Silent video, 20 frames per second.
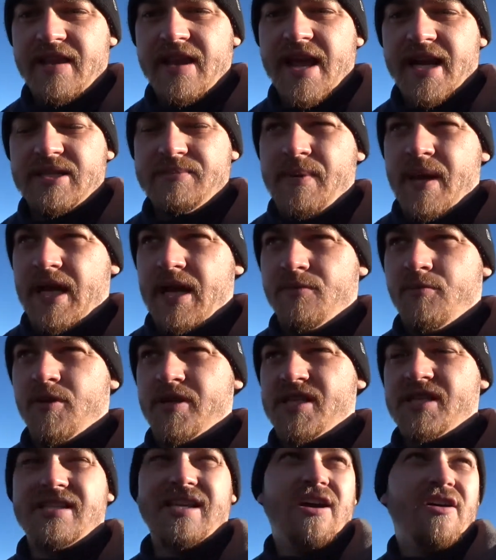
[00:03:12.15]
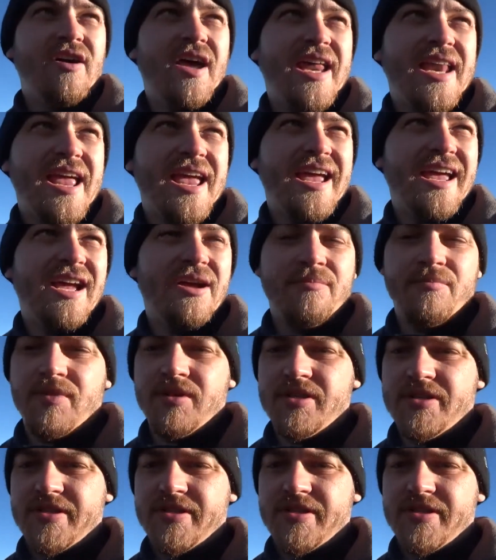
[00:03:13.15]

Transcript: The next pickup wasn't until 8 a.m.